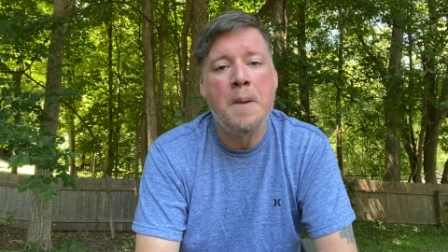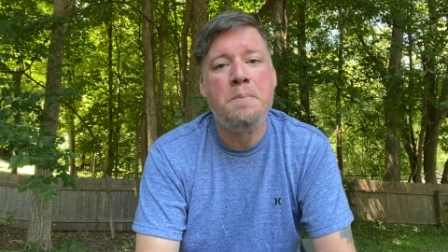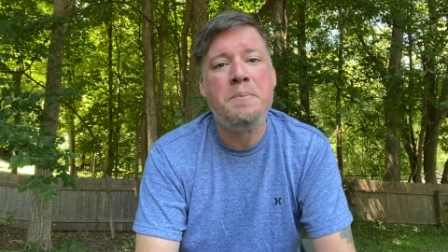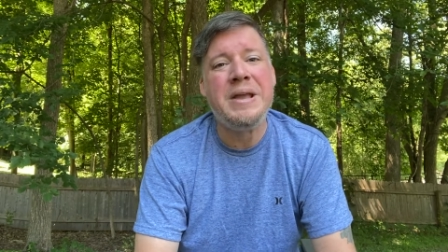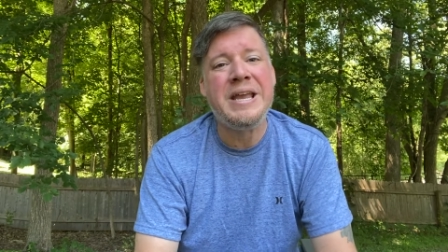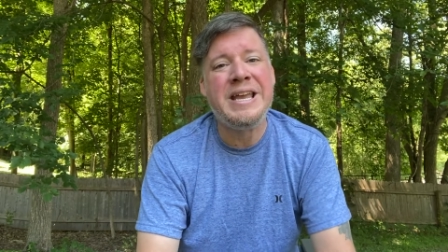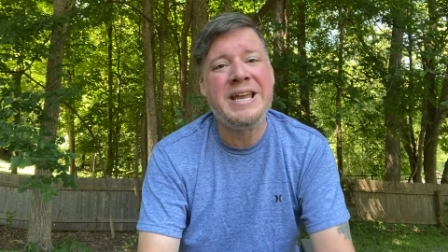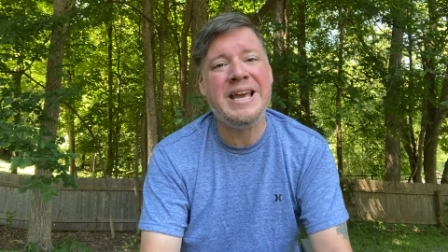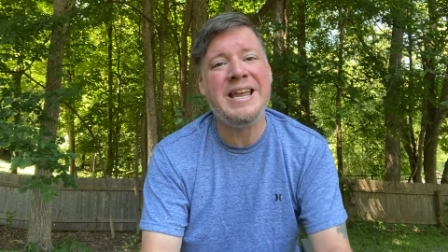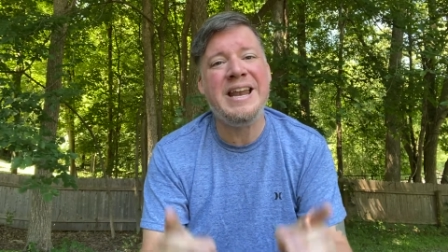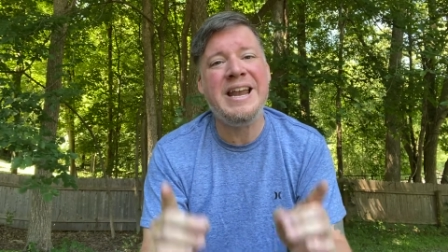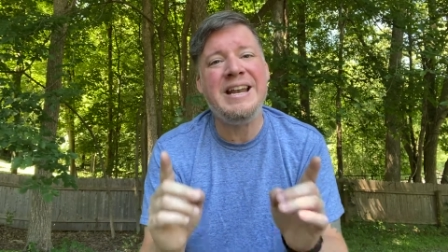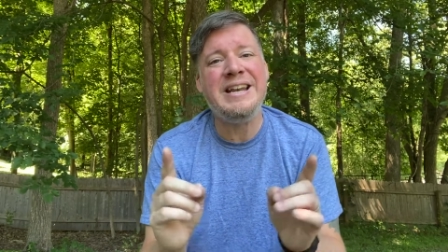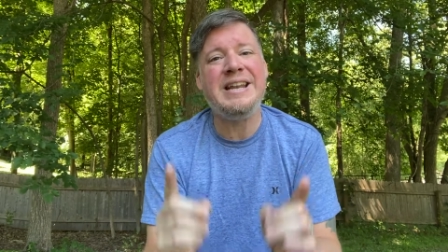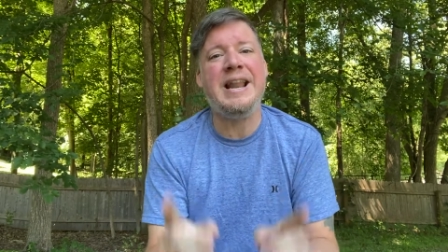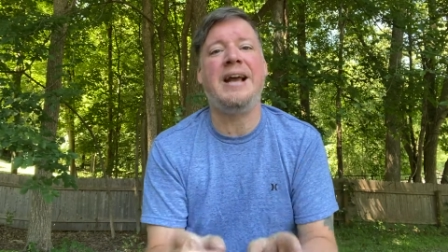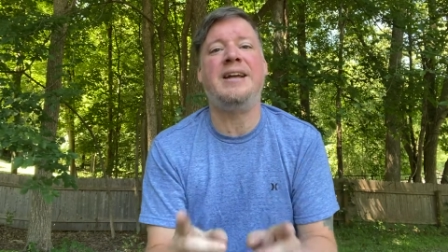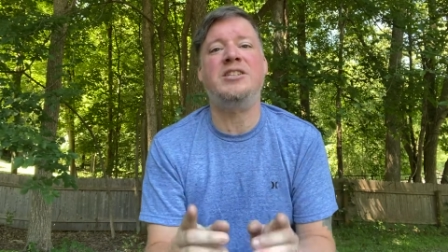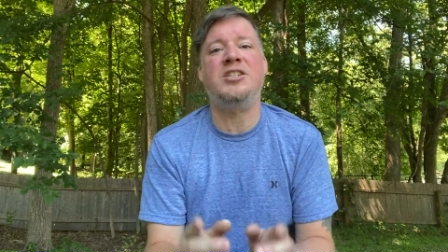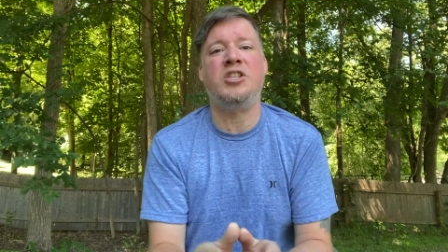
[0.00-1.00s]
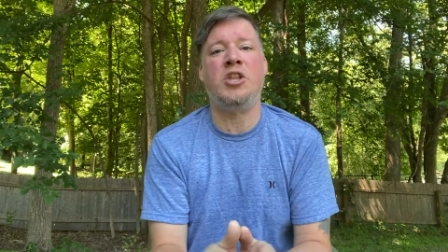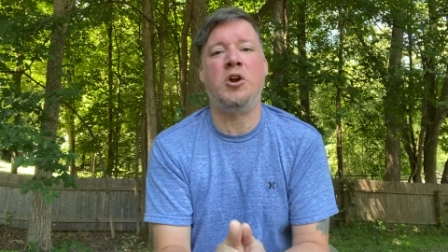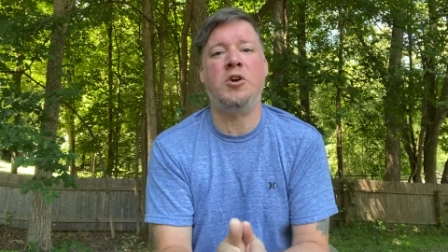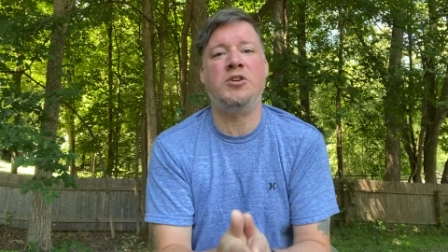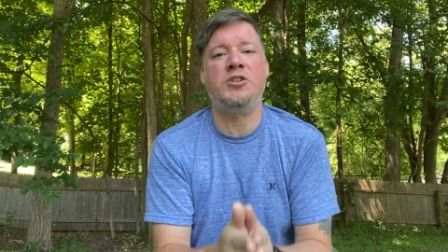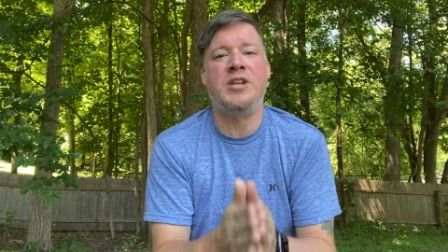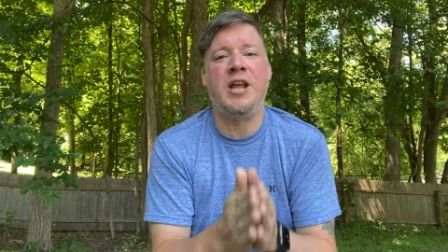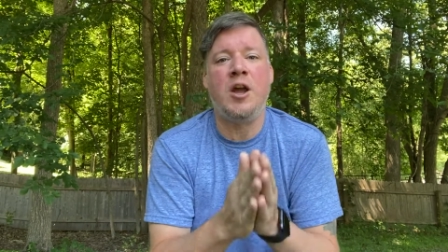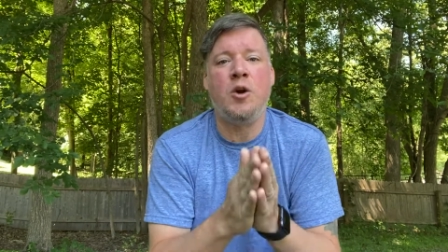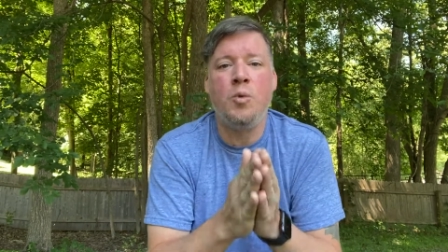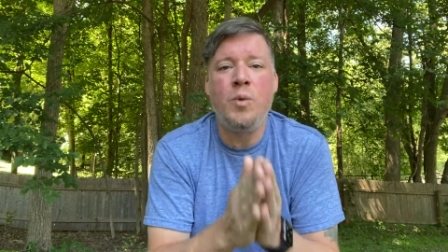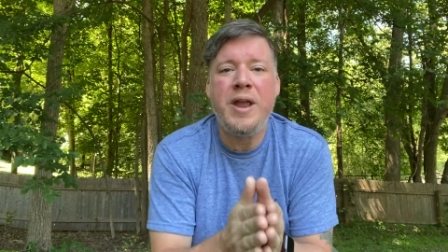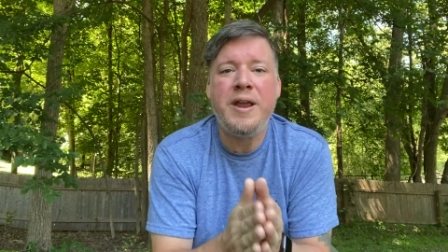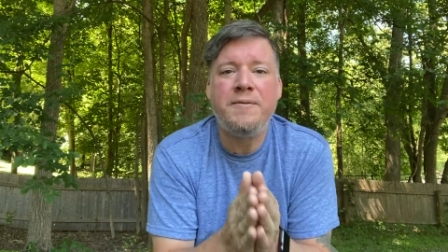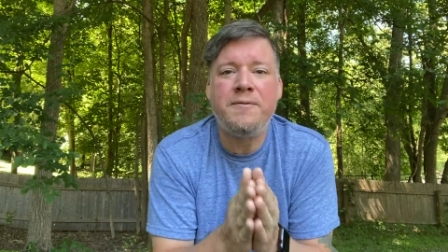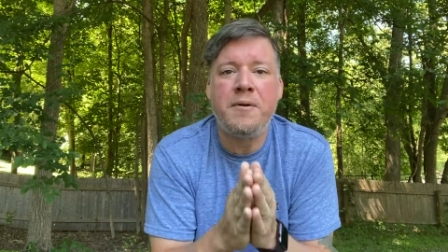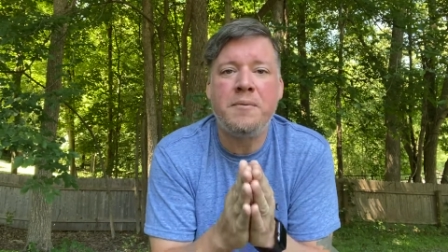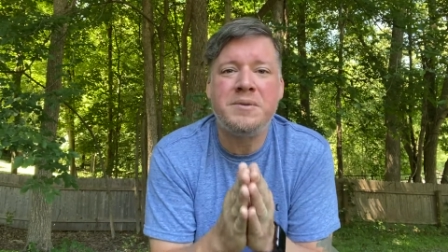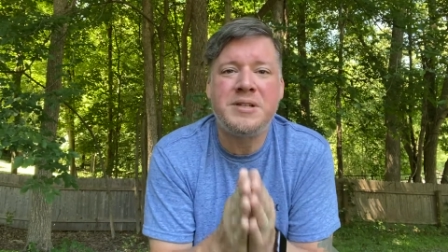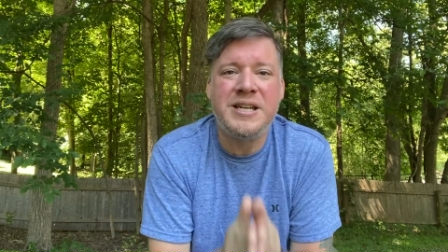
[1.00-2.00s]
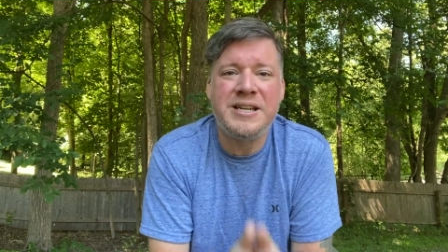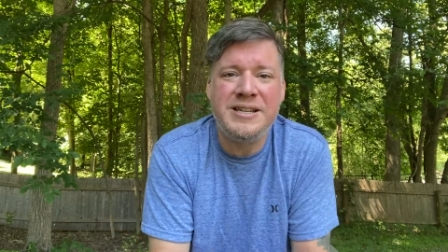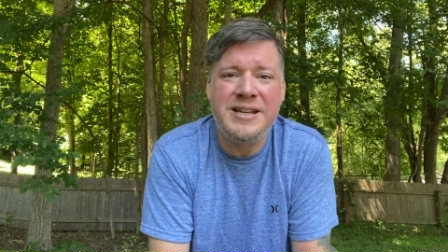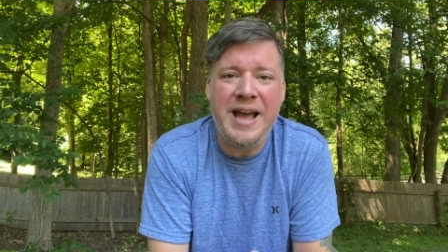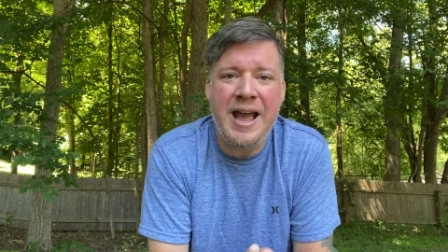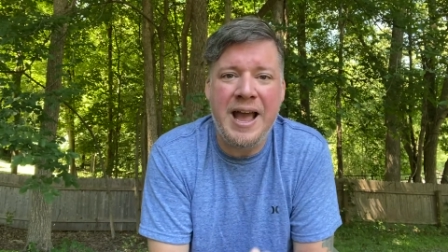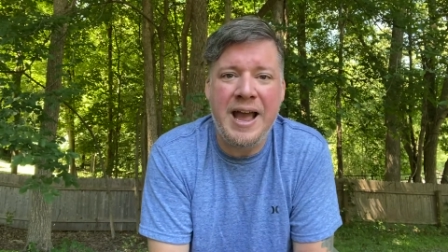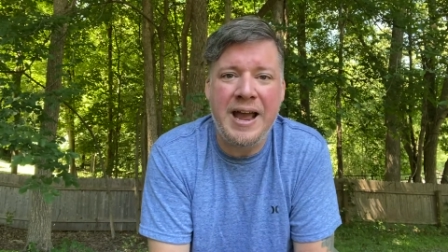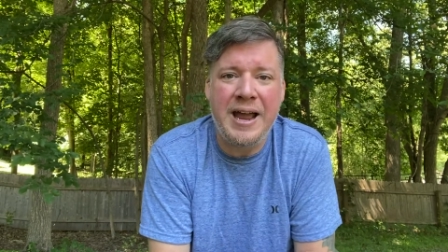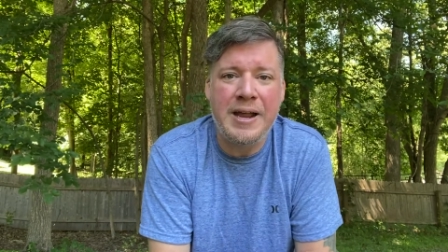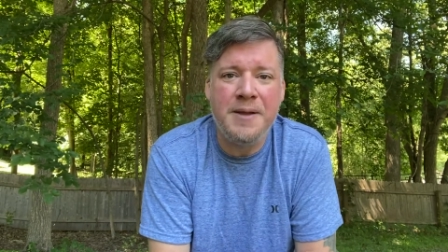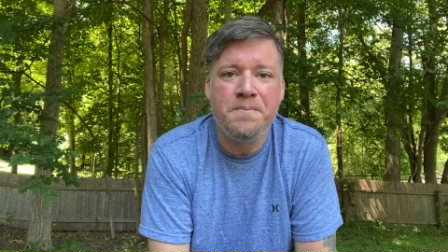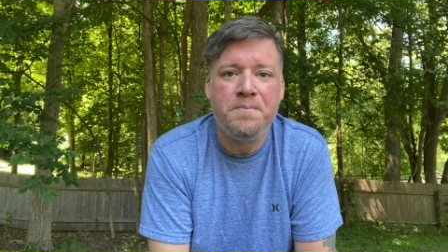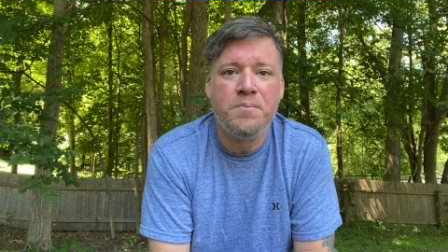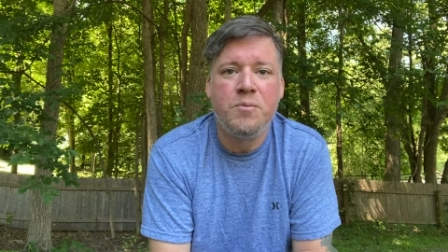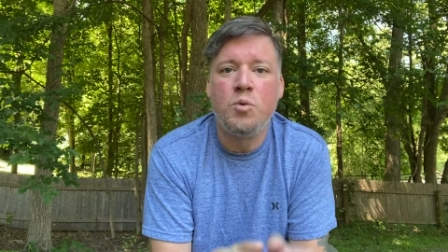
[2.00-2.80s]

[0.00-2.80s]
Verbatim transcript: Beginning next Thursday, a week from today,